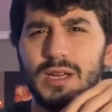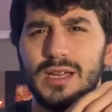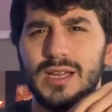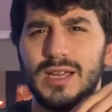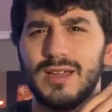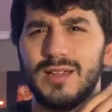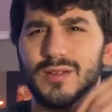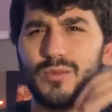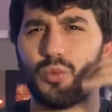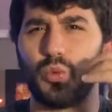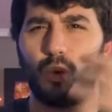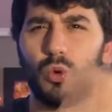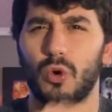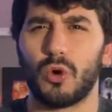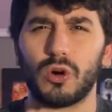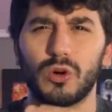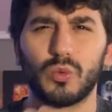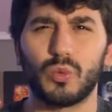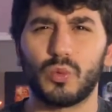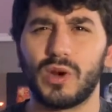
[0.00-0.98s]

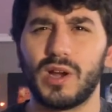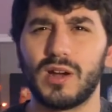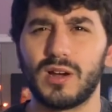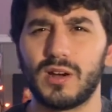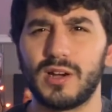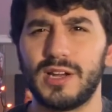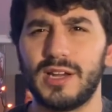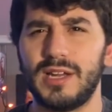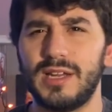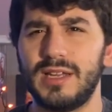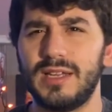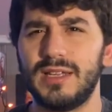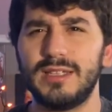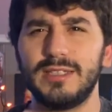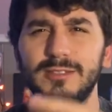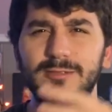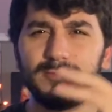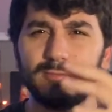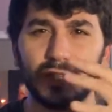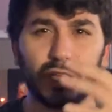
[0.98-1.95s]
war-weary
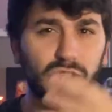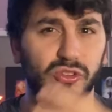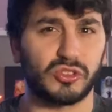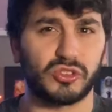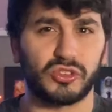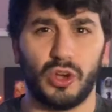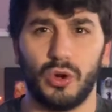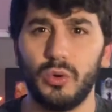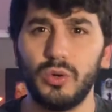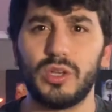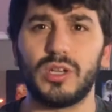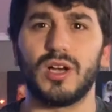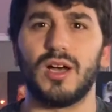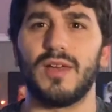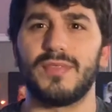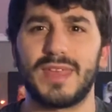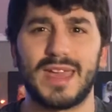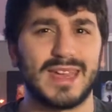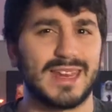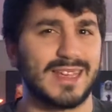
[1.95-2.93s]
Ahsoka
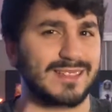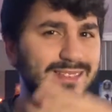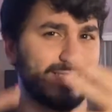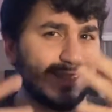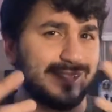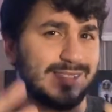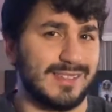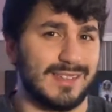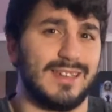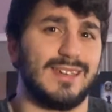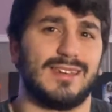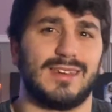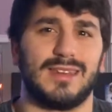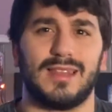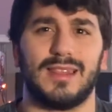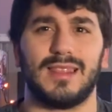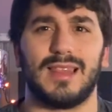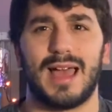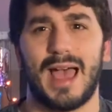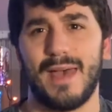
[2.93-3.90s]
that has seen a
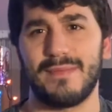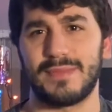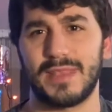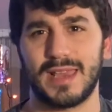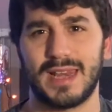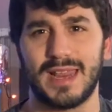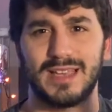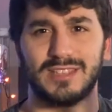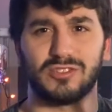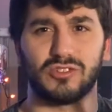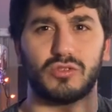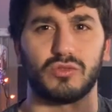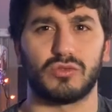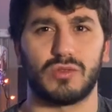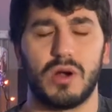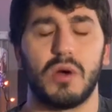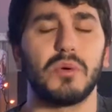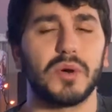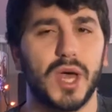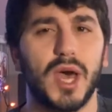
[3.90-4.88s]
lot, that has
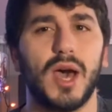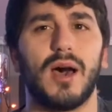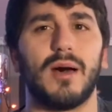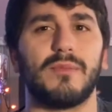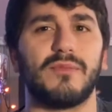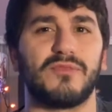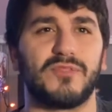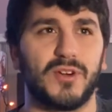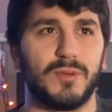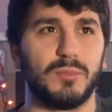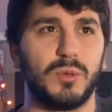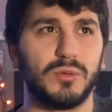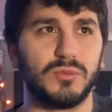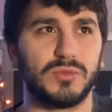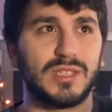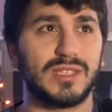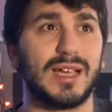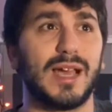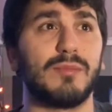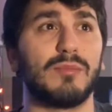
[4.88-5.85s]
grown up from the
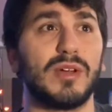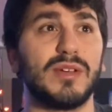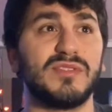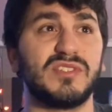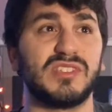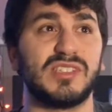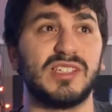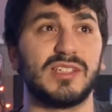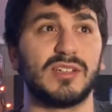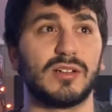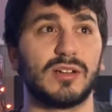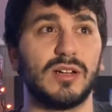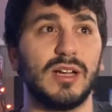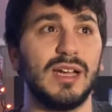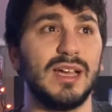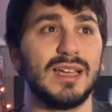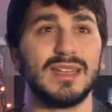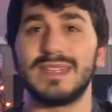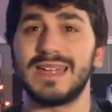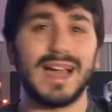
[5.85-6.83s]
time we've seen her,
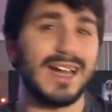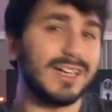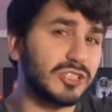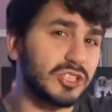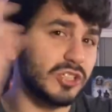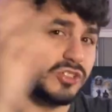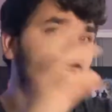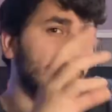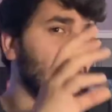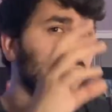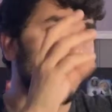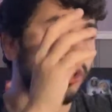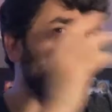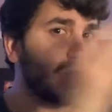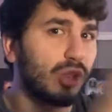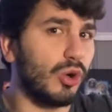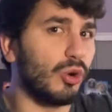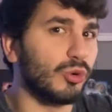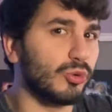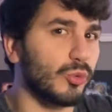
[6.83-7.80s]
not just in
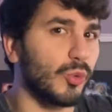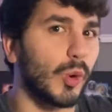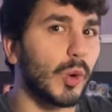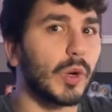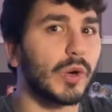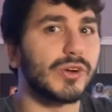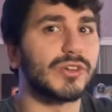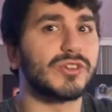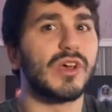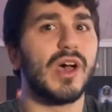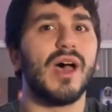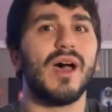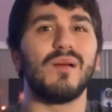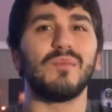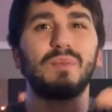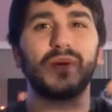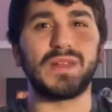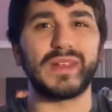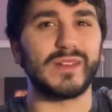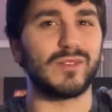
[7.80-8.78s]
Clone Wars,
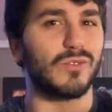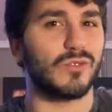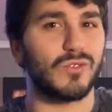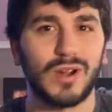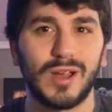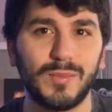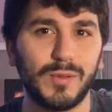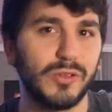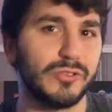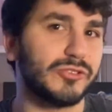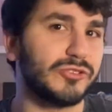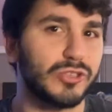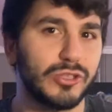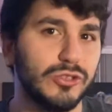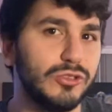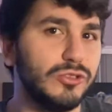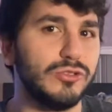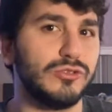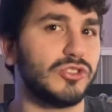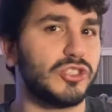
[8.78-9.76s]
but in Rebels
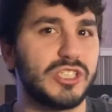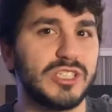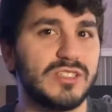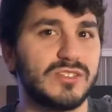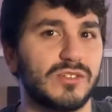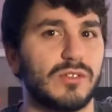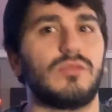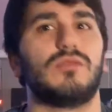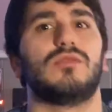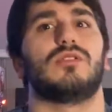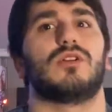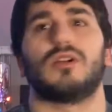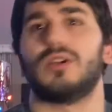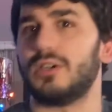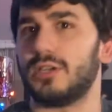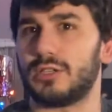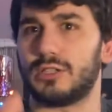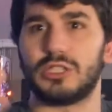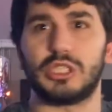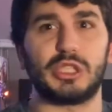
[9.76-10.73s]
too. She's
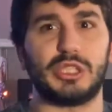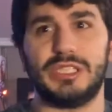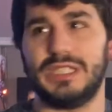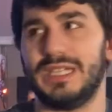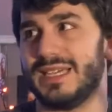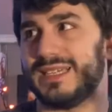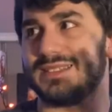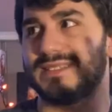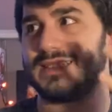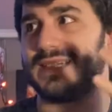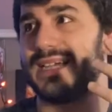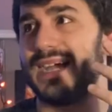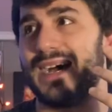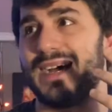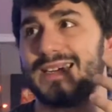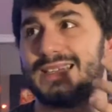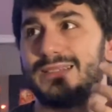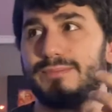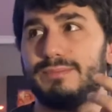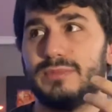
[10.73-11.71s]
learned. She has
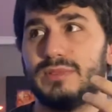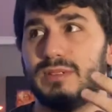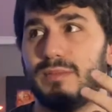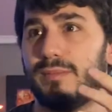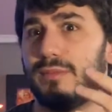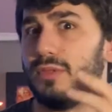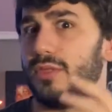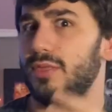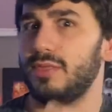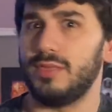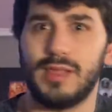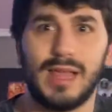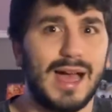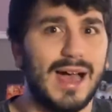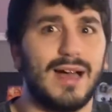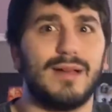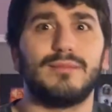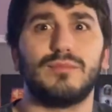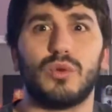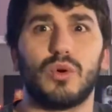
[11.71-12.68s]
gotten a
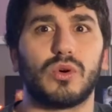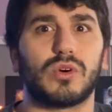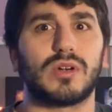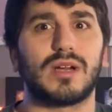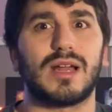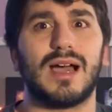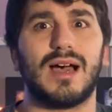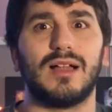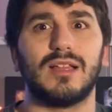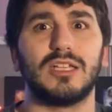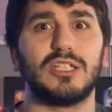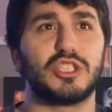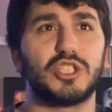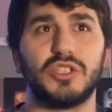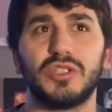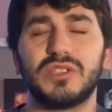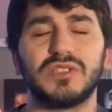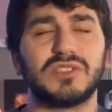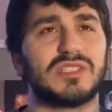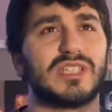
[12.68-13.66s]
lot more knowledge, and you
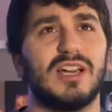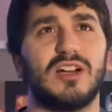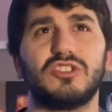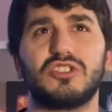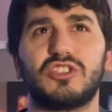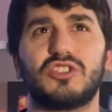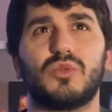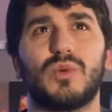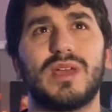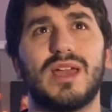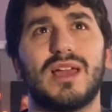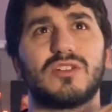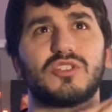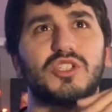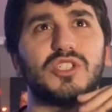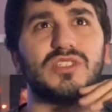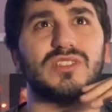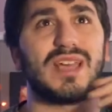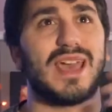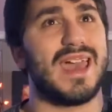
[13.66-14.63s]
can tell just the way how
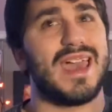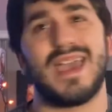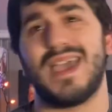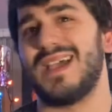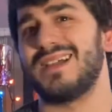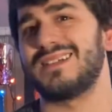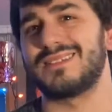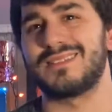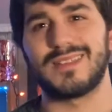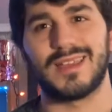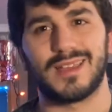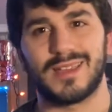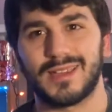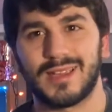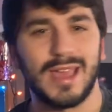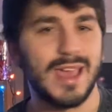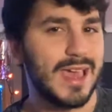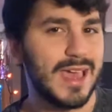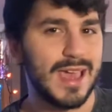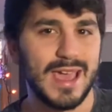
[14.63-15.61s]
she's acting
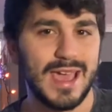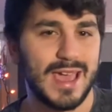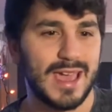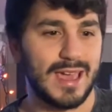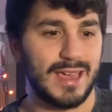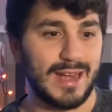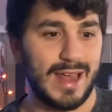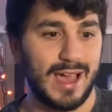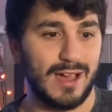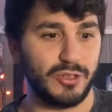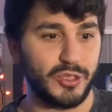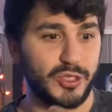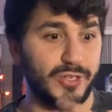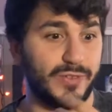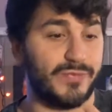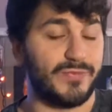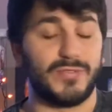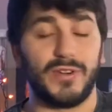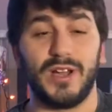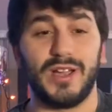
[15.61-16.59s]
and how she
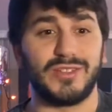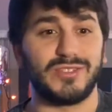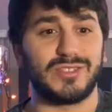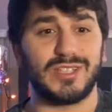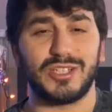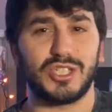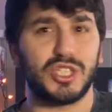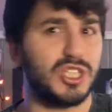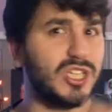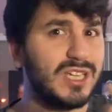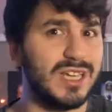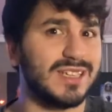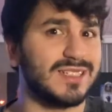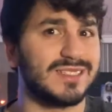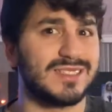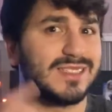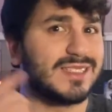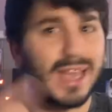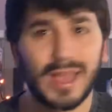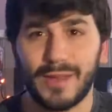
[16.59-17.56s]
fights that she is
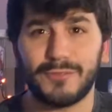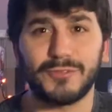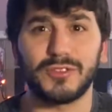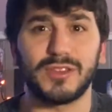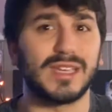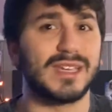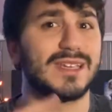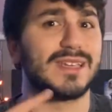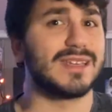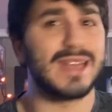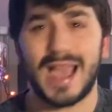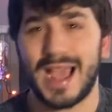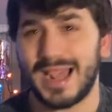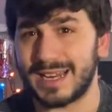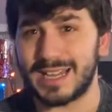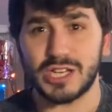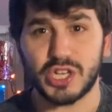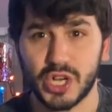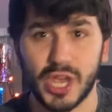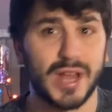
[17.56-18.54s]
definitely not a
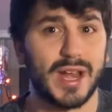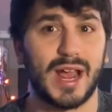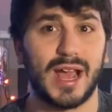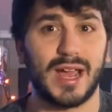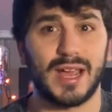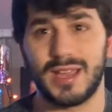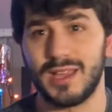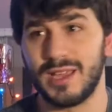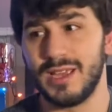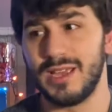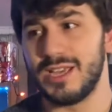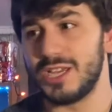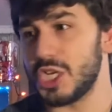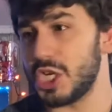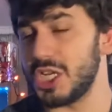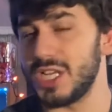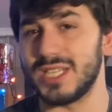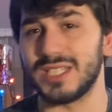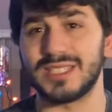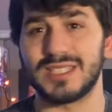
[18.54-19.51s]
Jedi.
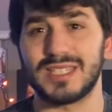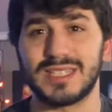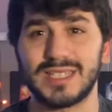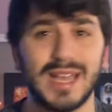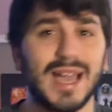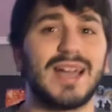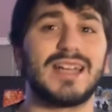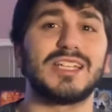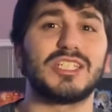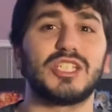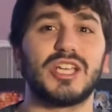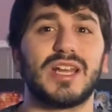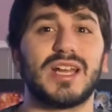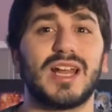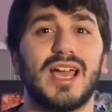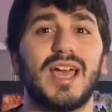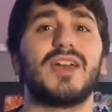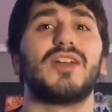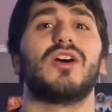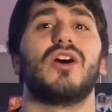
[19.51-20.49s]
She is not a Jedi
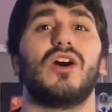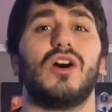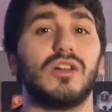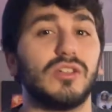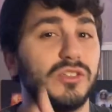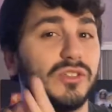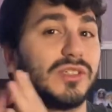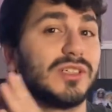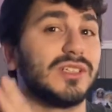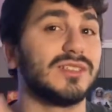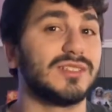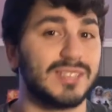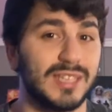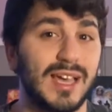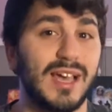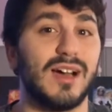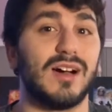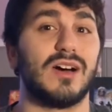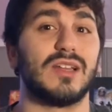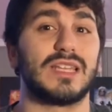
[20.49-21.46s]
at all, and you can
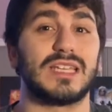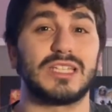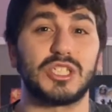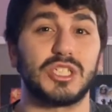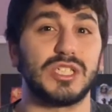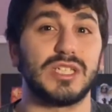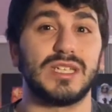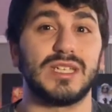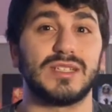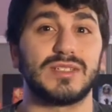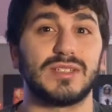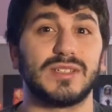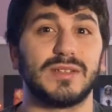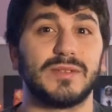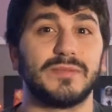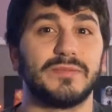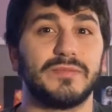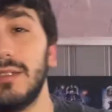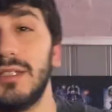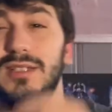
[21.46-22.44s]
tell that she isn't.
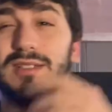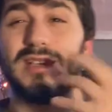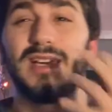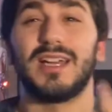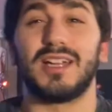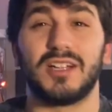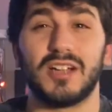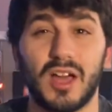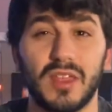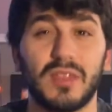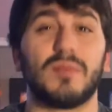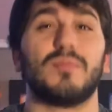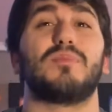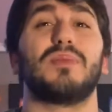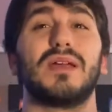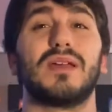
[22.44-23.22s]
And another big